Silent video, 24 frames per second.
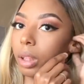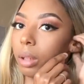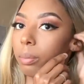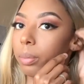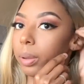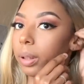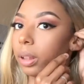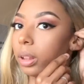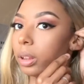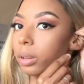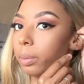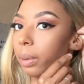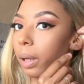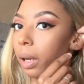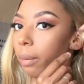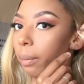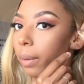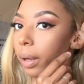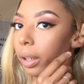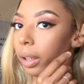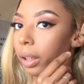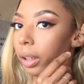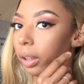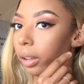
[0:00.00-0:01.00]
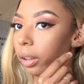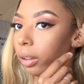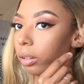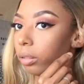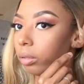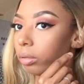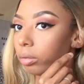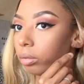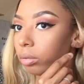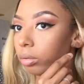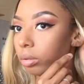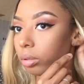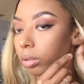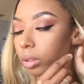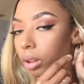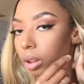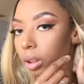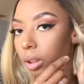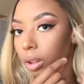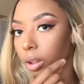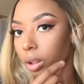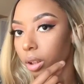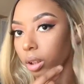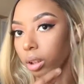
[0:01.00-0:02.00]
put this behind my ear.
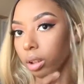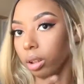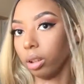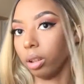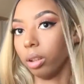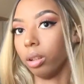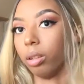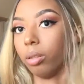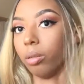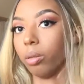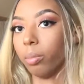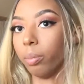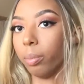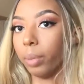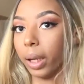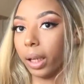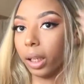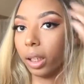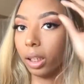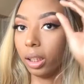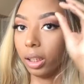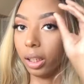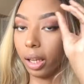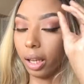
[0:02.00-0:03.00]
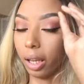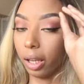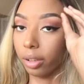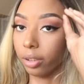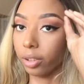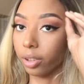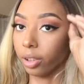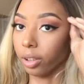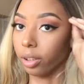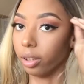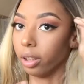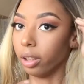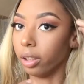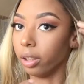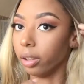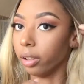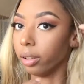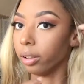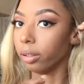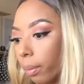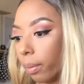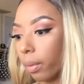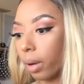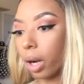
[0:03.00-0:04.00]
Little Becky action
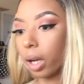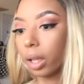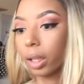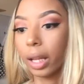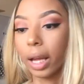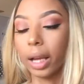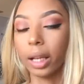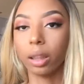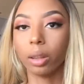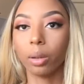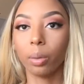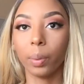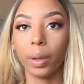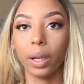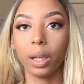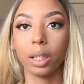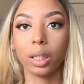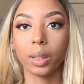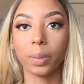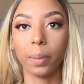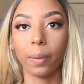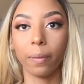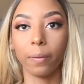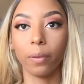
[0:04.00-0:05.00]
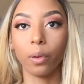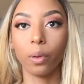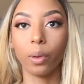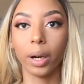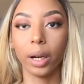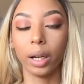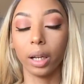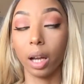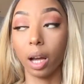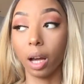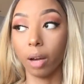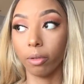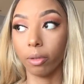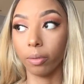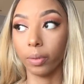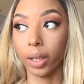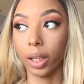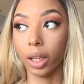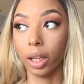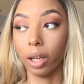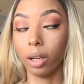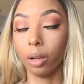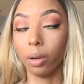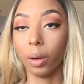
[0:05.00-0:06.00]
here. Unlike the wigs before in the other
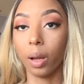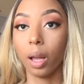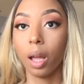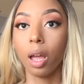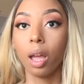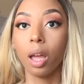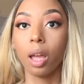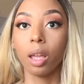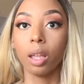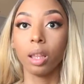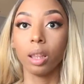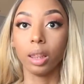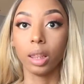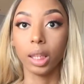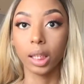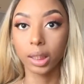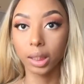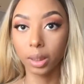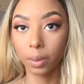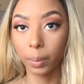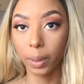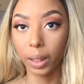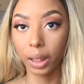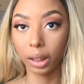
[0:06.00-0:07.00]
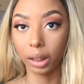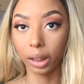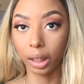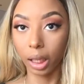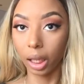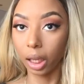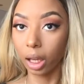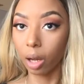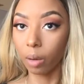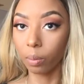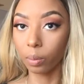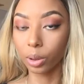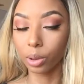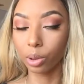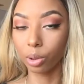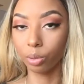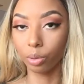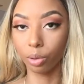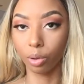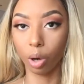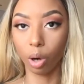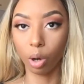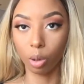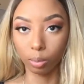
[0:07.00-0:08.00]
video, this wig did come with
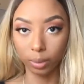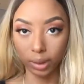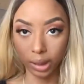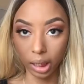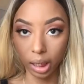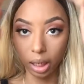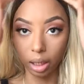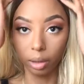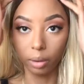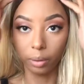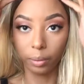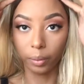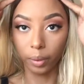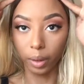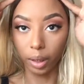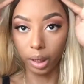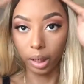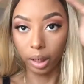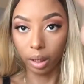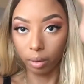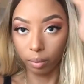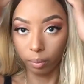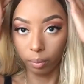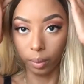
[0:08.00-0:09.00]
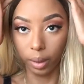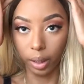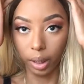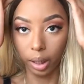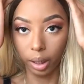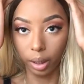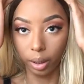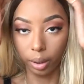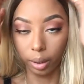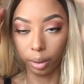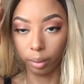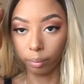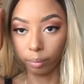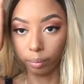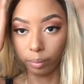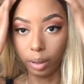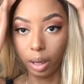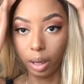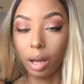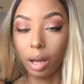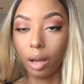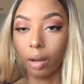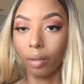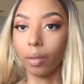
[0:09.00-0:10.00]
2 combs in the front right here.
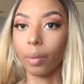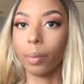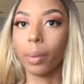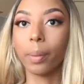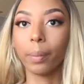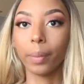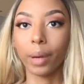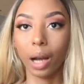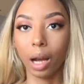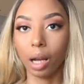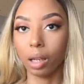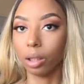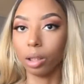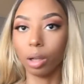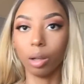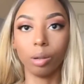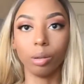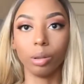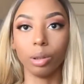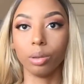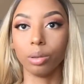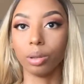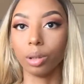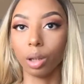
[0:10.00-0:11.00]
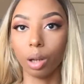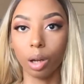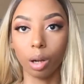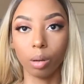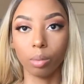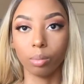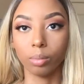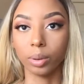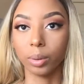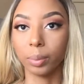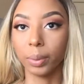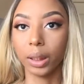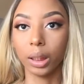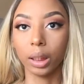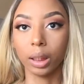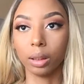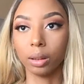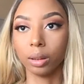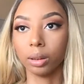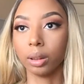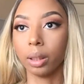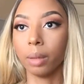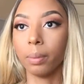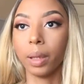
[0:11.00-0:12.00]
Remember, I don't use the combs
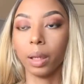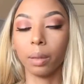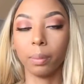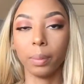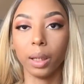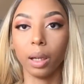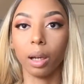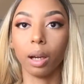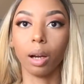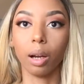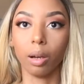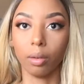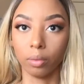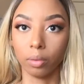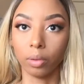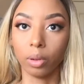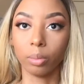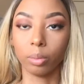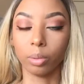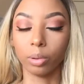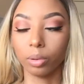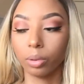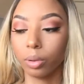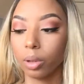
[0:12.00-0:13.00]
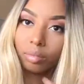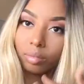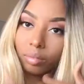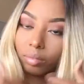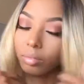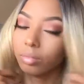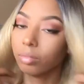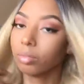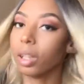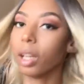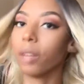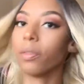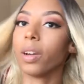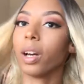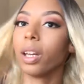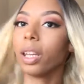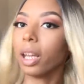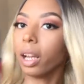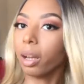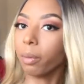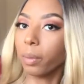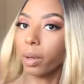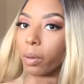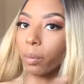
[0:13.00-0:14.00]
because they make me uncomfortable. If y'all
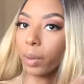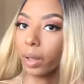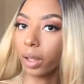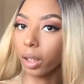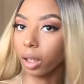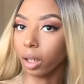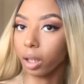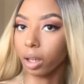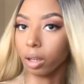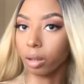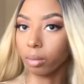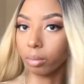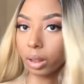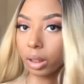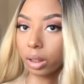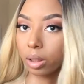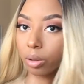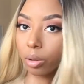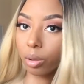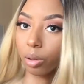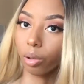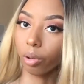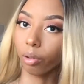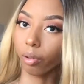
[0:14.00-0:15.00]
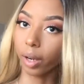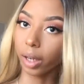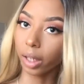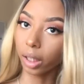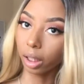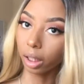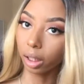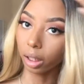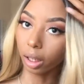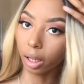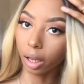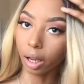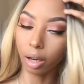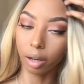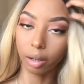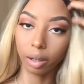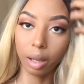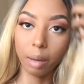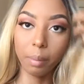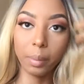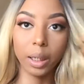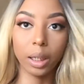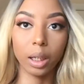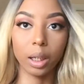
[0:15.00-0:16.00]
like me with this little gritty in the hair,
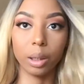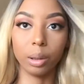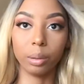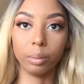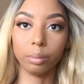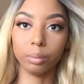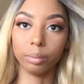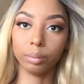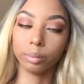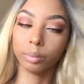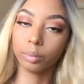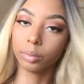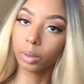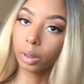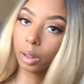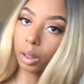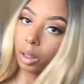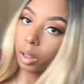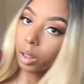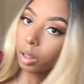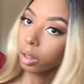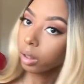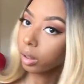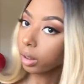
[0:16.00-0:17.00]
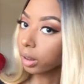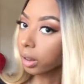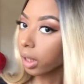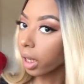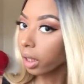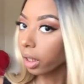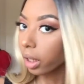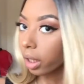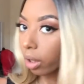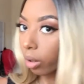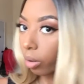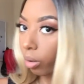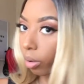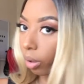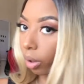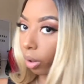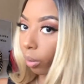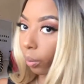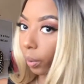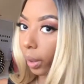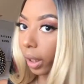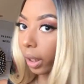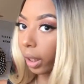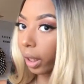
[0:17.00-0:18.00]
let me know, because I did order a
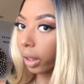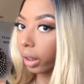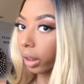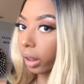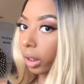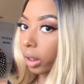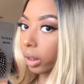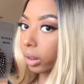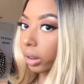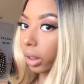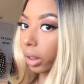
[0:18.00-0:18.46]
wig like this